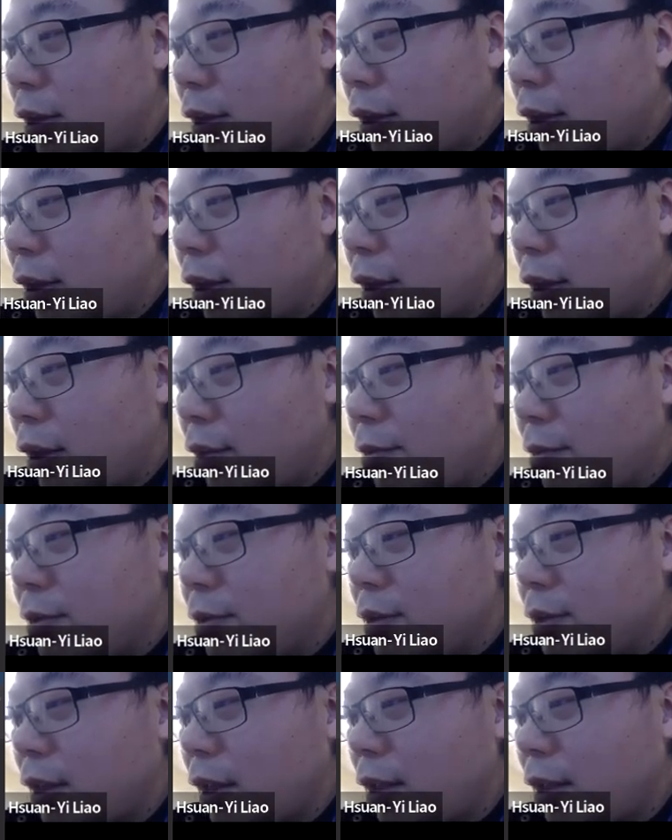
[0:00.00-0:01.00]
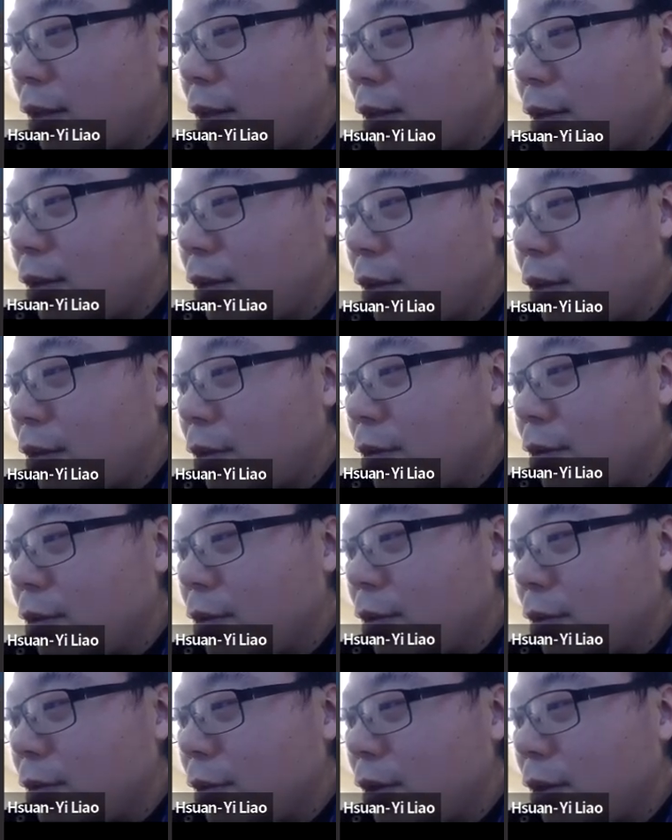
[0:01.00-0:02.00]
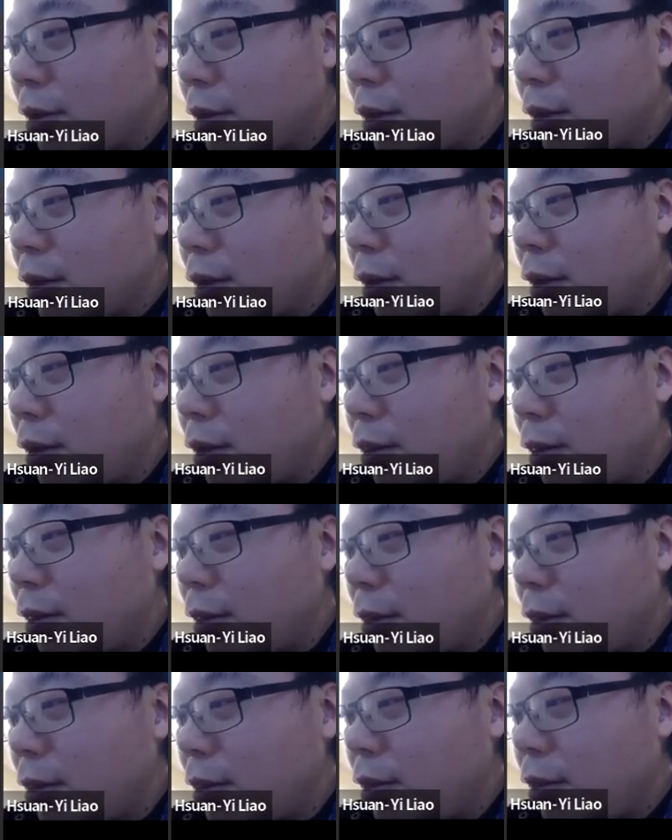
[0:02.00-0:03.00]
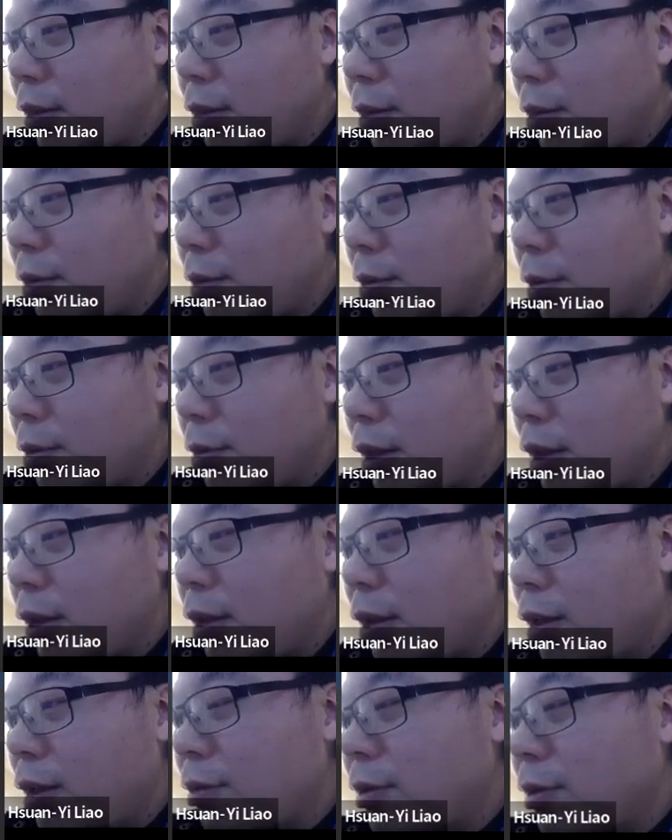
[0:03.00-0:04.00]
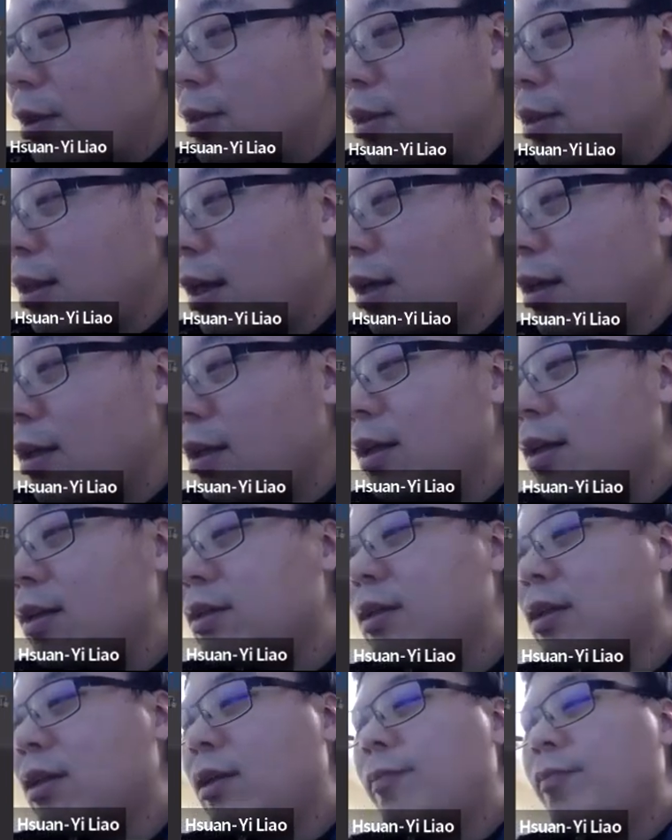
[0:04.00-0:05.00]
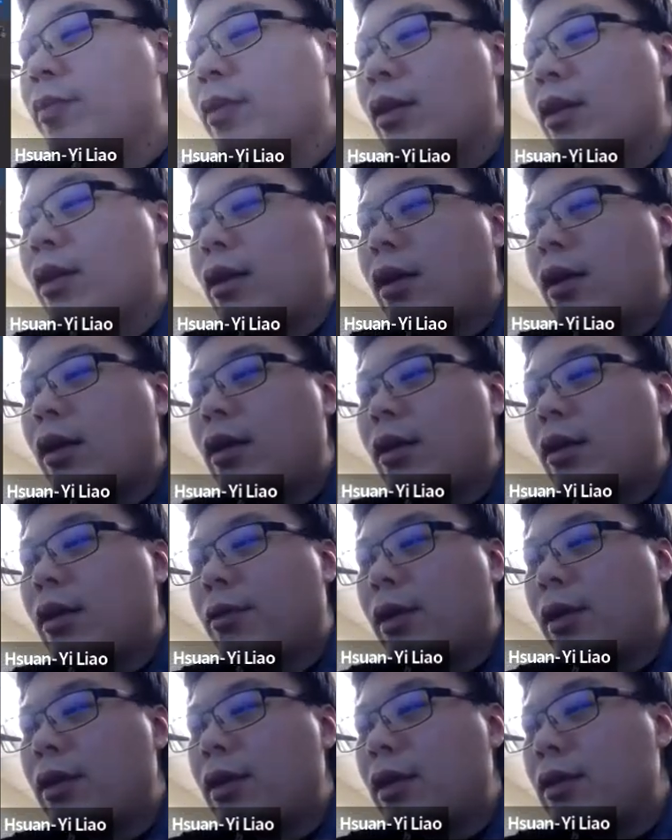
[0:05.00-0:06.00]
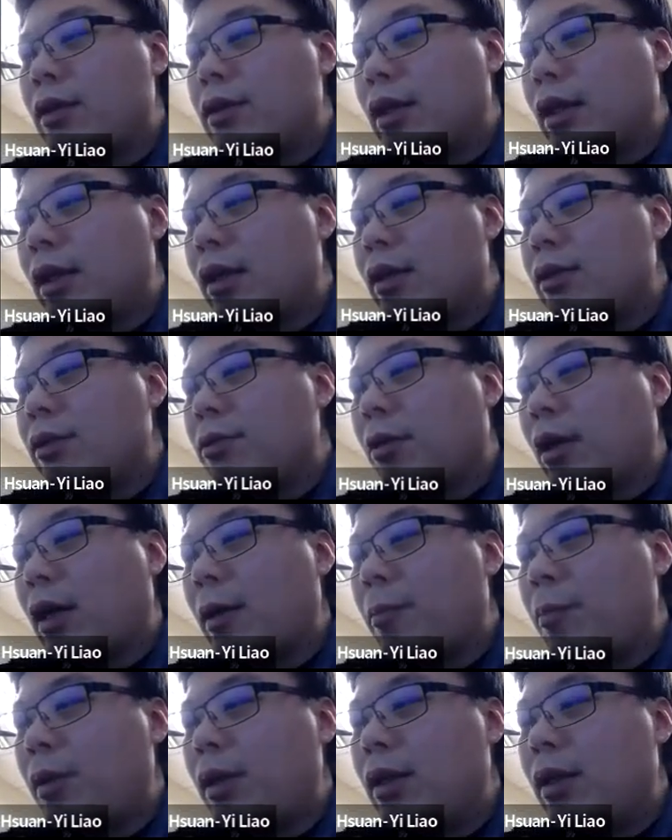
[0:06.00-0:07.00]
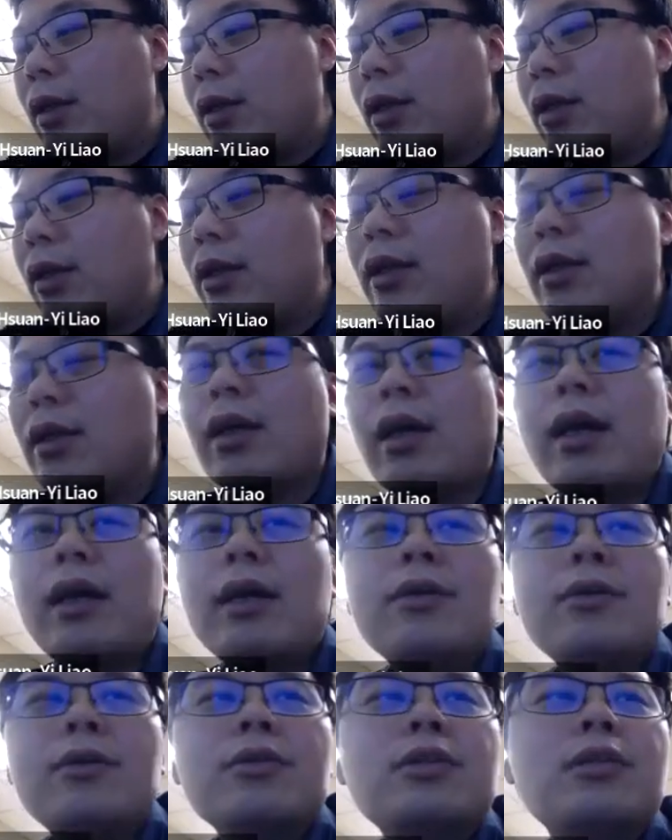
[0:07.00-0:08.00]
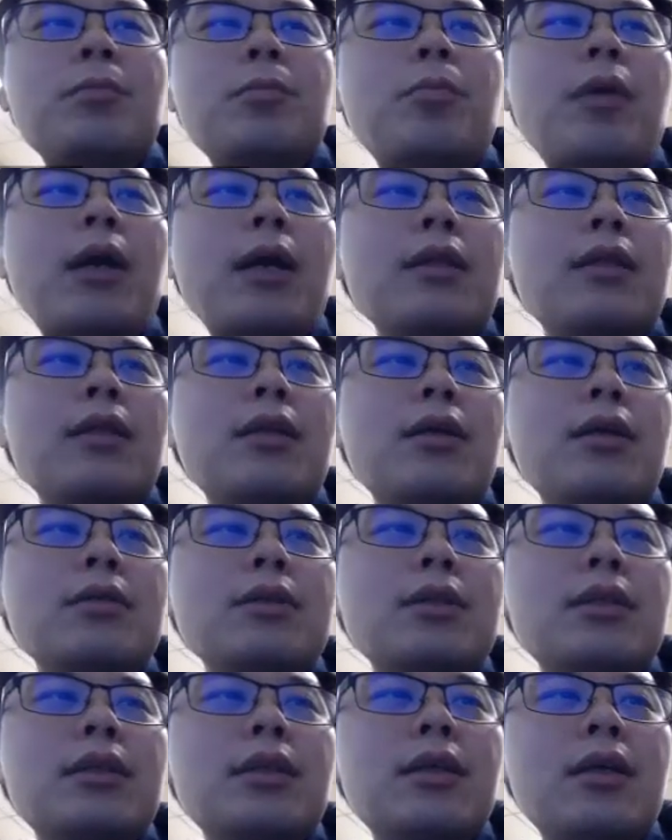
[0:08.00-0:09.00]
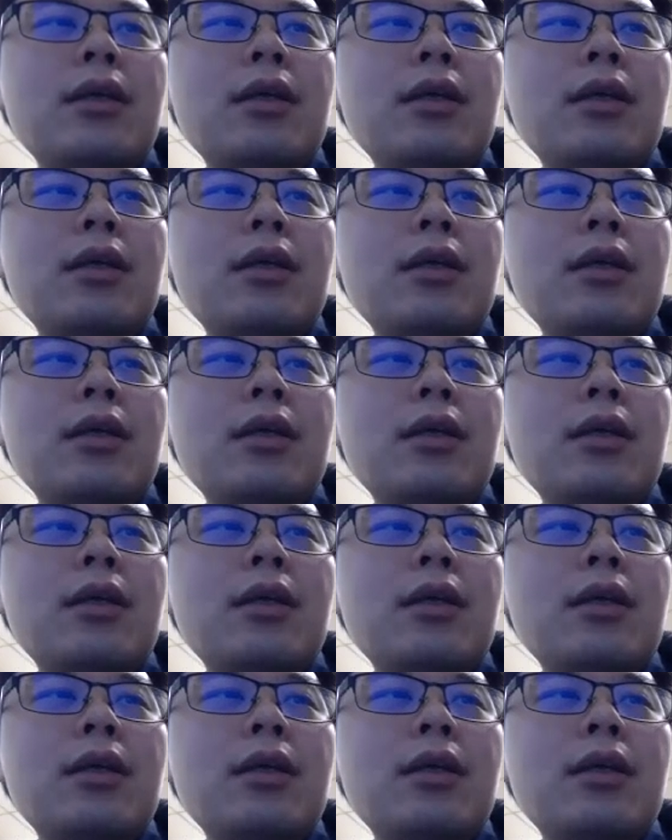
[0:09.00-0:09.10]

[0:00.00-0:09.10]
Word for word: I have some two, two equivalents like this. And what is XYP? Here I use bundles.